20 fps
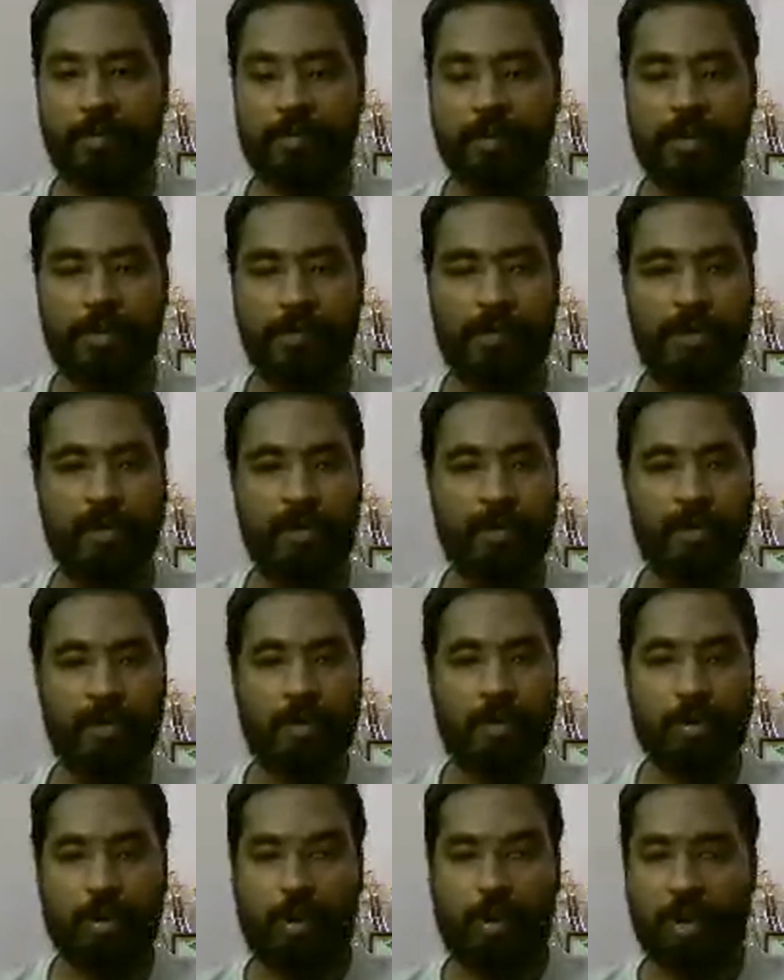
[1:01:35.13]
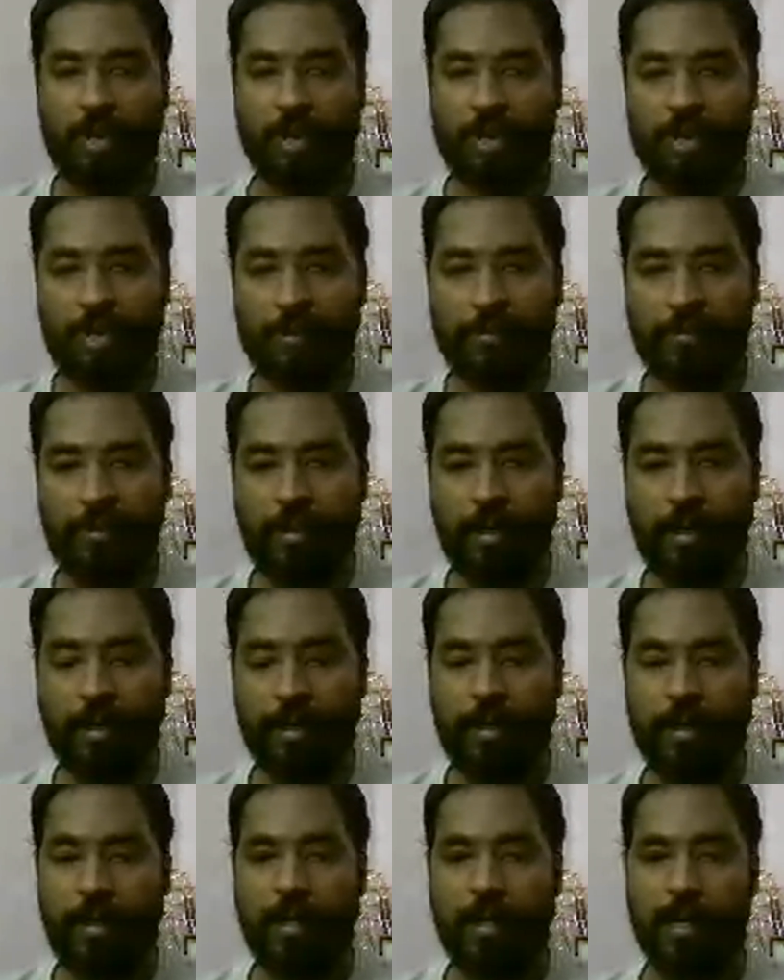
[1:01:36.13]
If it is not accepting,
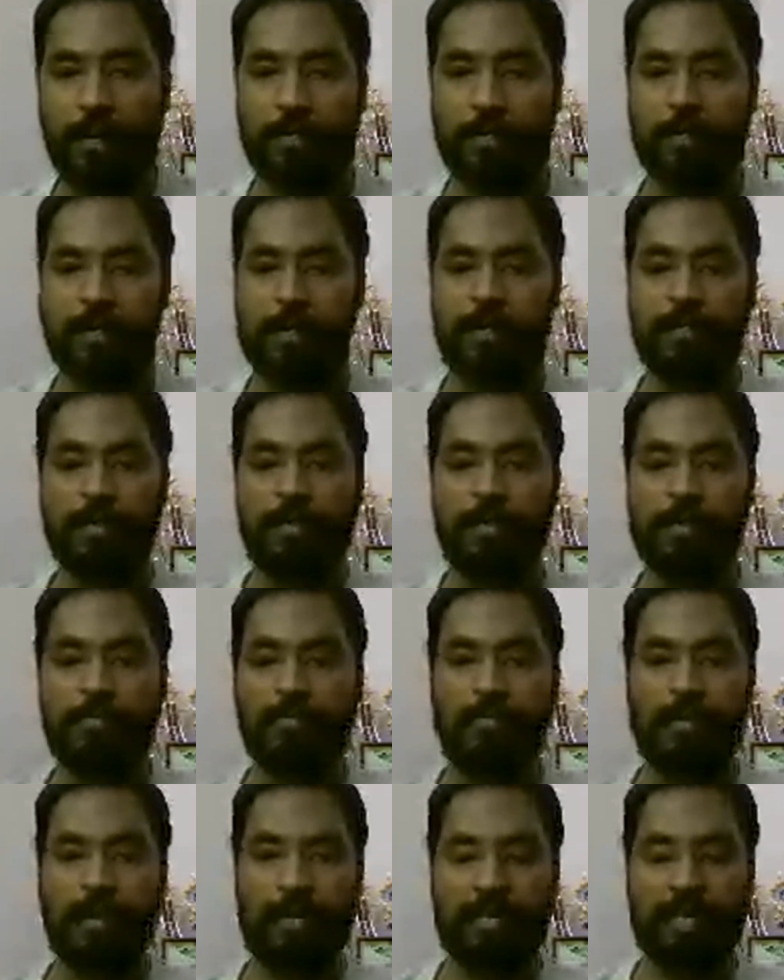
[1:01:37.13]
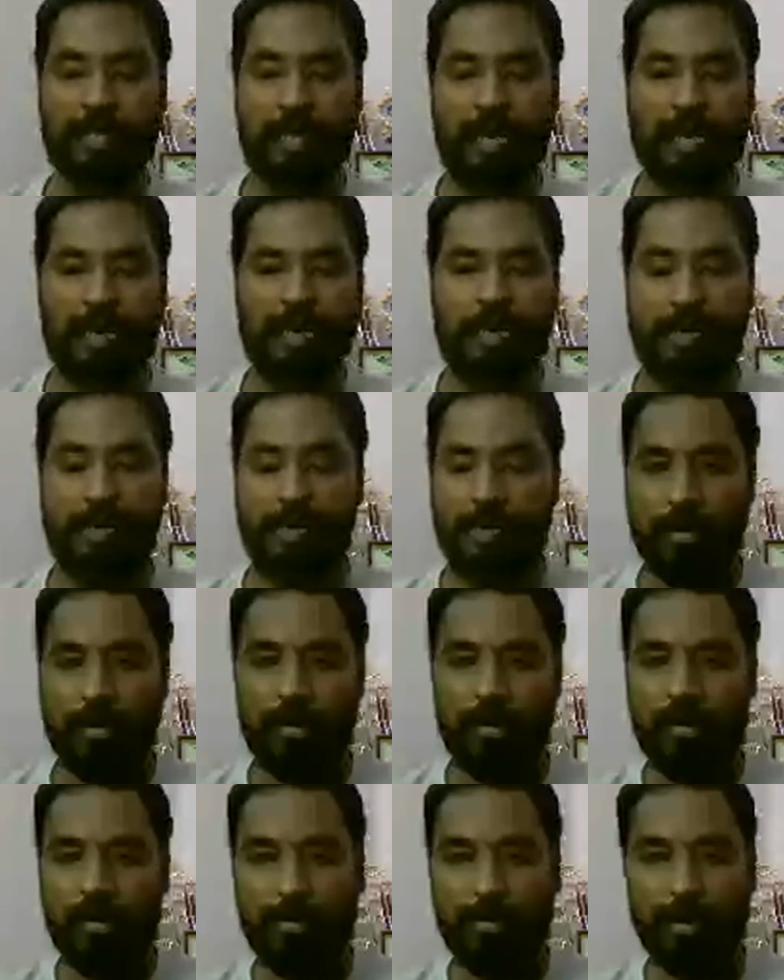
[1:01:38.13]
I'm not sure what exactly wrong,